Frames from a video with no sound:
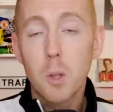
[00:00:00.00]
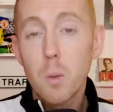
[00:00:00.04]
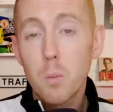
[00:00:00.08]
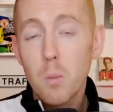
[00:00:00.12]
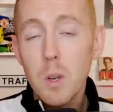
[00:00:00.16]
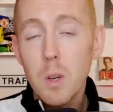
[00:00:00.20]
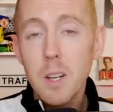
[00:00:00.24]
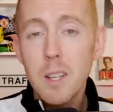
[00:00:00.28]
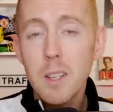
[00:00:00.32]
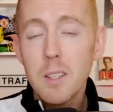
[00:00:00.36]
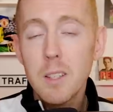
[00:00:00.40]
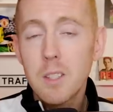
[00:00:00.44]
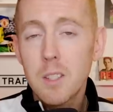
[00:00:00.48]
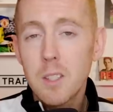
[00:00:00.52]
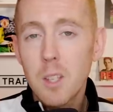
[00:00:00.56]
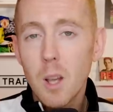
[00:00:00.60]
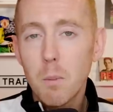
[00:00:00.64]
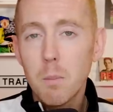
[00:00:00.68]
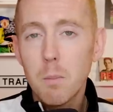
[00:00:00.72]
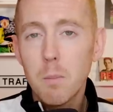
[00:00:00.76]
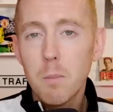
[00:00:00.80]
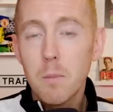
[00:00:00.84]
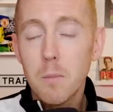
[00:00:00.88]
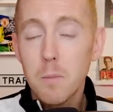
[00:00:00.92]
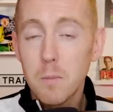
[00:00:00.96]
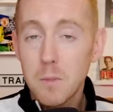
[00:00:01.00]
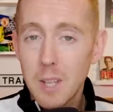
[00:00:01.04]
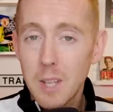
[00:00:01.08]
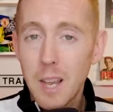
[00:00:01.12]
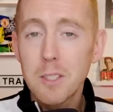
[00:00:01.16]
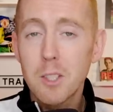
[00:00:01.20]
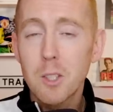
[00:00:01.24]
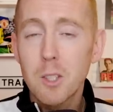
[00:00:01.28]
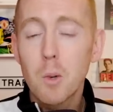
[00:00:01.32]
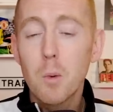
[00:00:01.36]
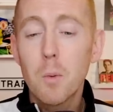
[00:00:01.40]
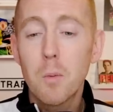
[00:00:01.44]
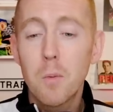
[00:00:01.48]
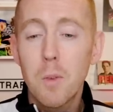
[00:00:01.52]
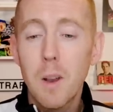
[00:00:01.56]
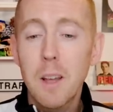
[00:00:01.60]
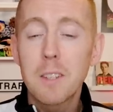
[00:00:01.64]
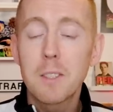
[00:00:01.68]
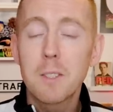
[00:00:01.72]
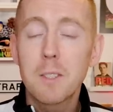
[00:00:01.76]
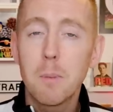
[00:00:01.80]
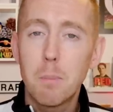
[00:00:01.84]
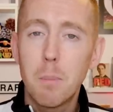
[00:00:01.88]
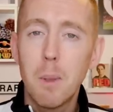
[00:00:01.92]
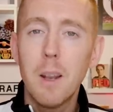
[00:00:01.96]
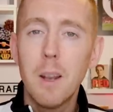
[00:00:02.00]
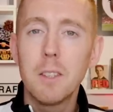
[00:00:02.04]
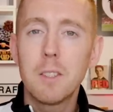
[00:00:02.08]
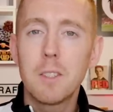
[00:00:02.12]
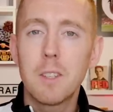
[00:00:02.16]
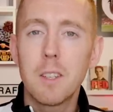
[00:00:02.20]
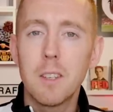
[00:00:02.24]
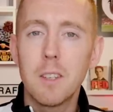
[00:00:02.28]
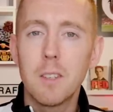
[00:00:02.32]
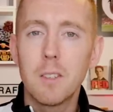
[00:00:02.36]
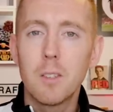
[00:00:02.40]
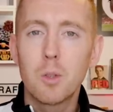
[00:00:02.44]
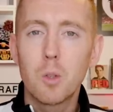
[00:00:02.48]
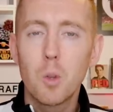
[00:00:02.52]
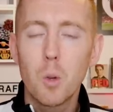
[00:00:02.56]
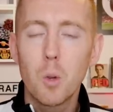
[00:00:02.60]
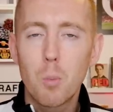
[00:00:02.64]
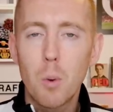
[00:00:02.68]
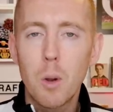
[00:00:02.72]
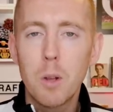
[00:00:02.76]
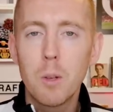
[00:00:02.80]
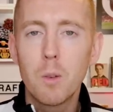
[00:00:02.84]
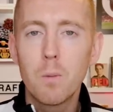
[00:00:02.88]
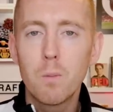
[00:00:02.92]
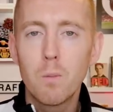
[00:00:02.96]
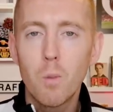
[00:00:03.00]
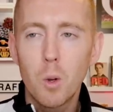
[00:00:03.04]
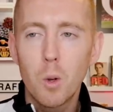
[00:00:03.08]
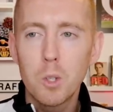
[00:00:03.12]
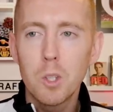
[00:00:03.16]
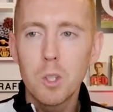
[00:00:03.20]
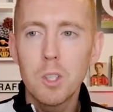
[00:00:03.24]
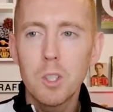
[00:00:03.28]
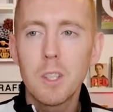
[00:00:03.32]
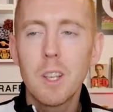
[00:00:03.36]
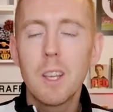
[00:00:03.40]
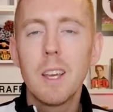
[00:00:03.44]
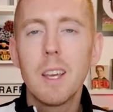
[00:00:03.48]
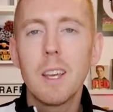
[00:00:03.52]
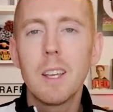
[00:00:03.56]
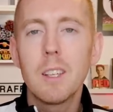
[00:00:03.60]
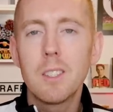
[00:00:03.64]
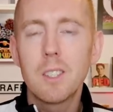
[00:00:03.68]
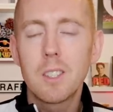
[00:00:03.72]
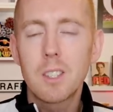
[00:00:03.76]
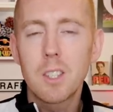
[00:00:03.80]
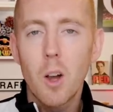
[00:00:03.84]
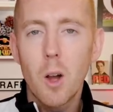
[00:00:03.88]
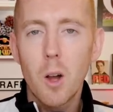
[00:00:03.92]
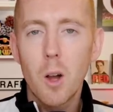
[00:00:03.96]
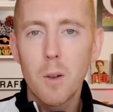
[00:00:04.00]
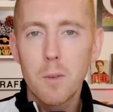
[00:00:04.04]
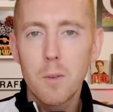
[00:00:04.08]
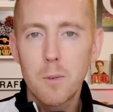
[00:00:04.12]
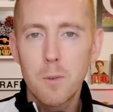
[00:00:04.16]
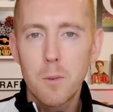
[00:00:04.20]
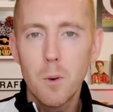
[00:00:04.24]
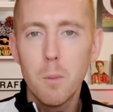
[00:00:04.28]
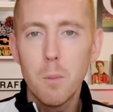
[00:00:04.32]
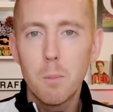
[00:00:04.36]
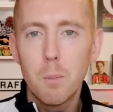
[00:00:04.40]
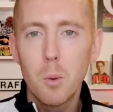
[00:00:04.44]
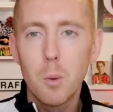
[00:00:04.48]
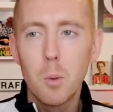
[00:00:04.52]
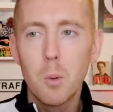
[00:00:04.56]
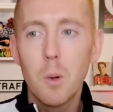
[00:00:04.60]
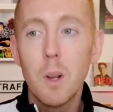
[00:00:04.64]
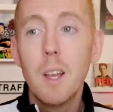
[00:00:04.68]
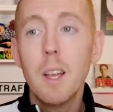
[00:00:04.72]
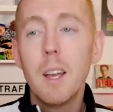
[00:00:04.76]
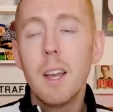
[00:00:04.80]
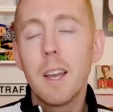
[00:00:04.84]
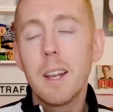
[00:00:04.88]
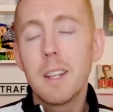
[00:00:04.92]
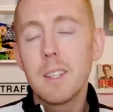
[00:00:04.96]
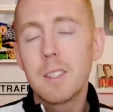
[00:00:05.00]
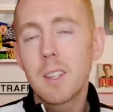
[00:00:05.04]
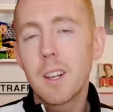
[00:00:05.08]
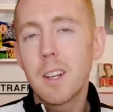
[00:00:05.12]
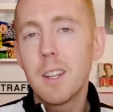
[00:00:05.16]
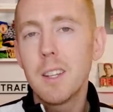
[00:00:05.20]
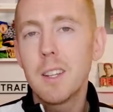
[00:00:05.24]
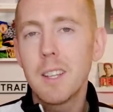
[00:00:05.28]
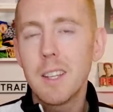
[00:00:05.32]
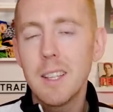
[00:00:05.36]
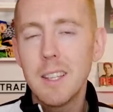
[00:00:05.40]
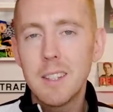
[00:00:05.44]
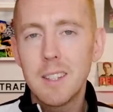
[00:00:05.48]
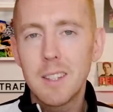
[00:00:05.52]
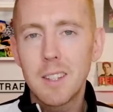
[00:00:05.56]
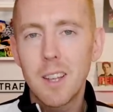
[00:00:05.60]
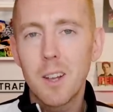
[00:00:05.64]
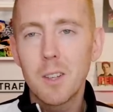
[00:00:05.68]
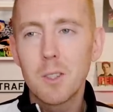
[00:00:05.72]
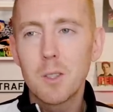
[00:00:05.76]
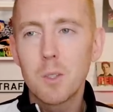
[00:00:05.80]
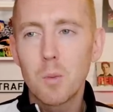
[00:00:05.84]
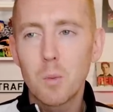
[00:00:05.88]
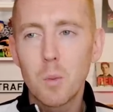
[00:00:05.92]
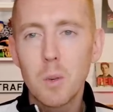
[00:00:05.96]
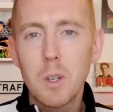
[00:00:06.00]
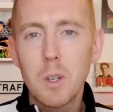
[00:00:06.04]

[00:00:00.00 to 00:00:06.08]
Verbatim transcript: So there really is some tactical flexibility to Brendan Rodgers, his style of football, and it's something that he does